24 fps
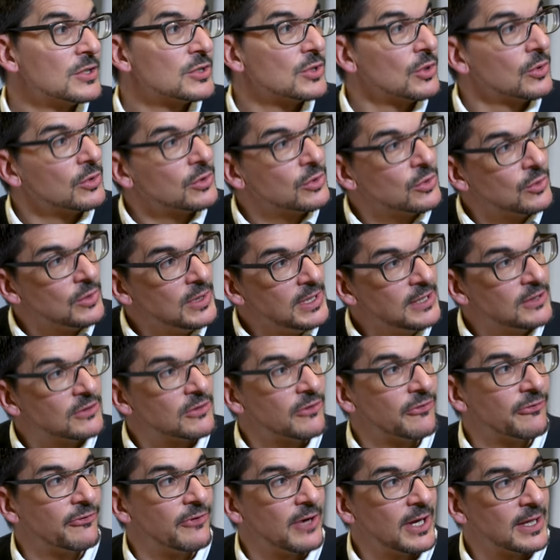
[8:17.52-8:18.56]
So you need
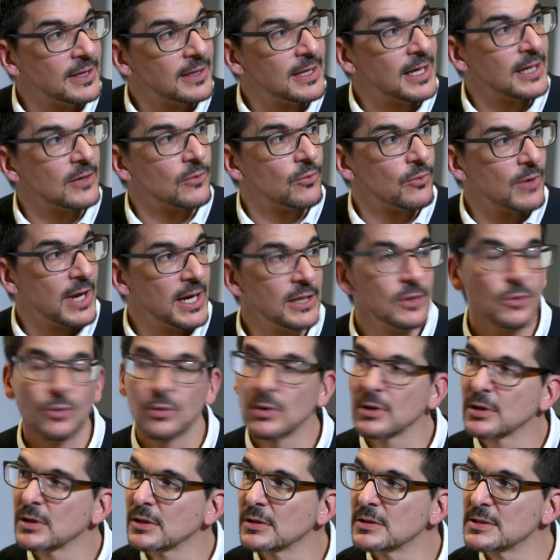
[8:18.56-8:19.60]
to find that right
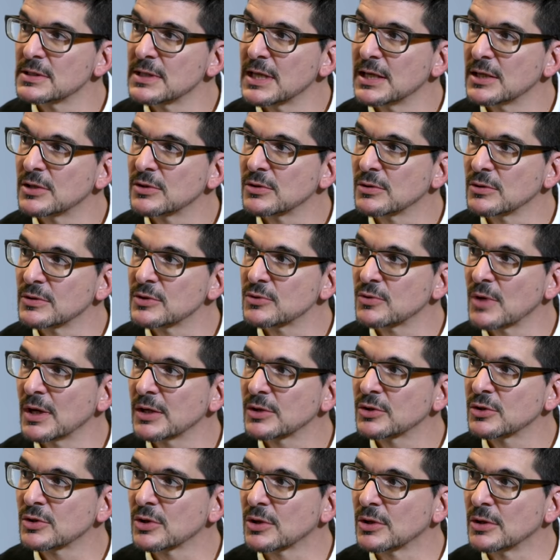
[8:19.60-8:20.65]
organizational
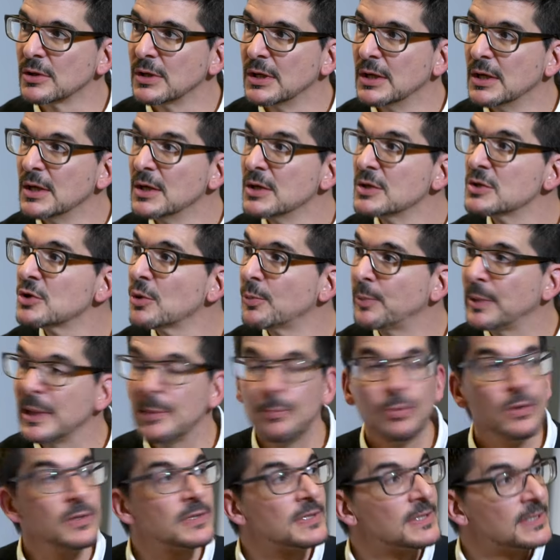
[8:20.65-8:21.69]
structure. Absolutely. So
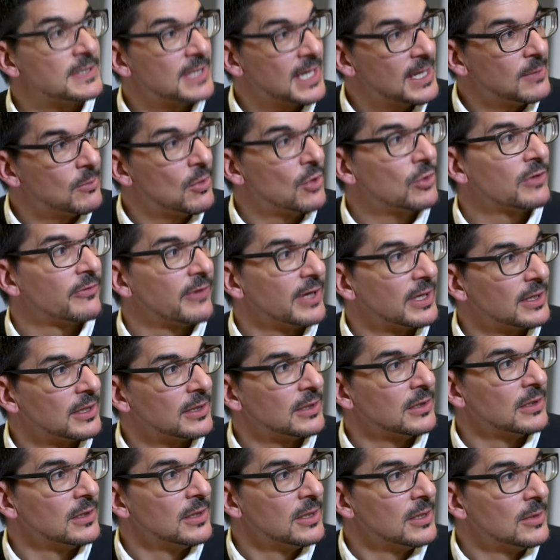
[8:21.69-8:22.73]
people stay
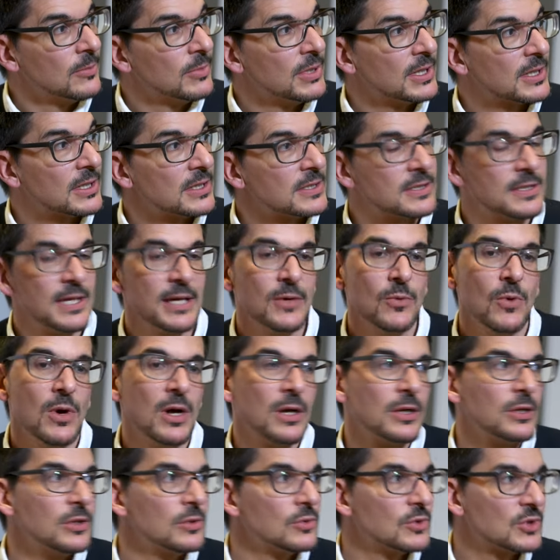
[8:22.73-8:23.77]
motivated right. because they
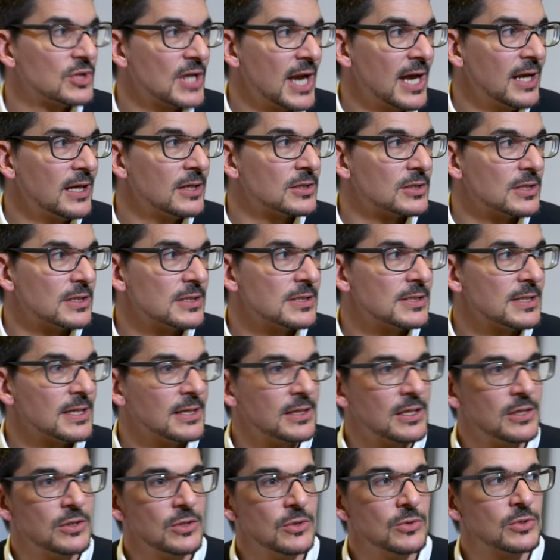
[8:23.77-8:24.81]
want new challenges,
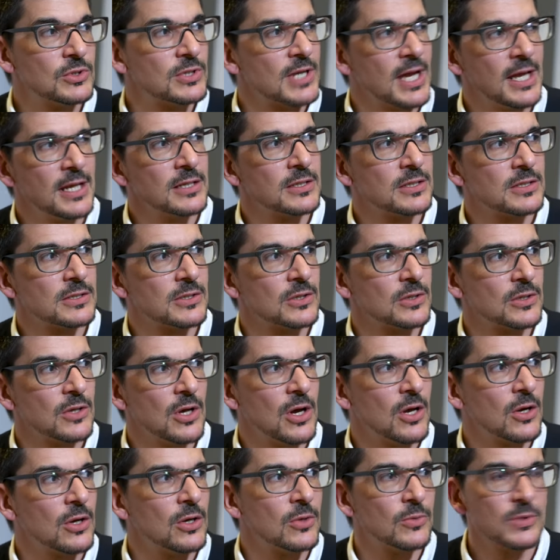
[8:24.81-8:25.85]
and the new challenges are
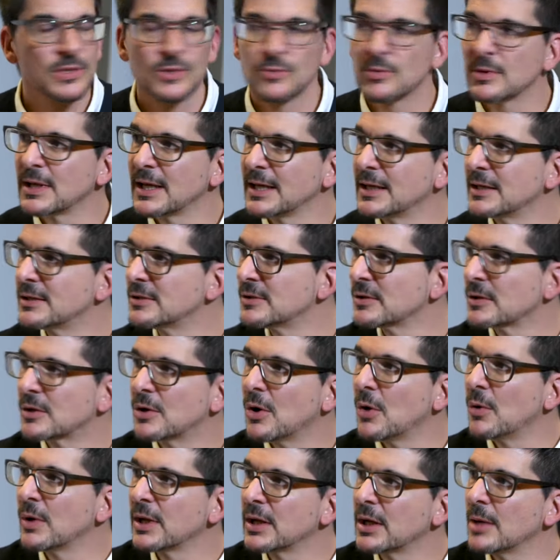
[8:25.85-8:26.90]
not always related to
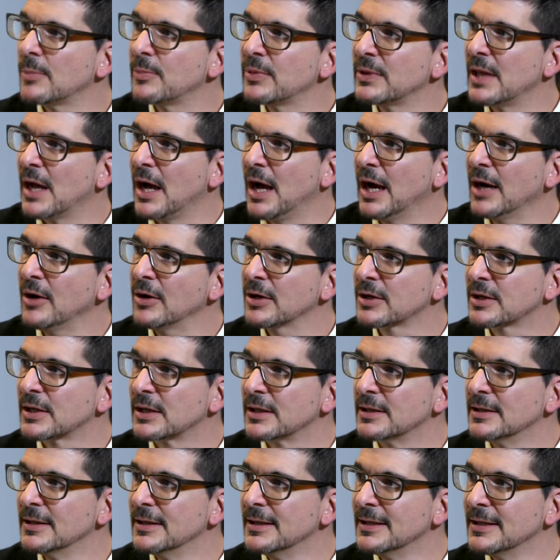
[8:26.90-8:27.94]
going up in the
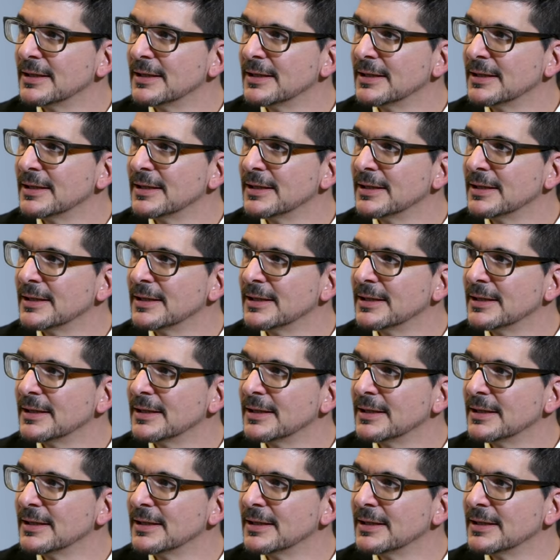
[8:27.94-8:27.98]
hierarchy.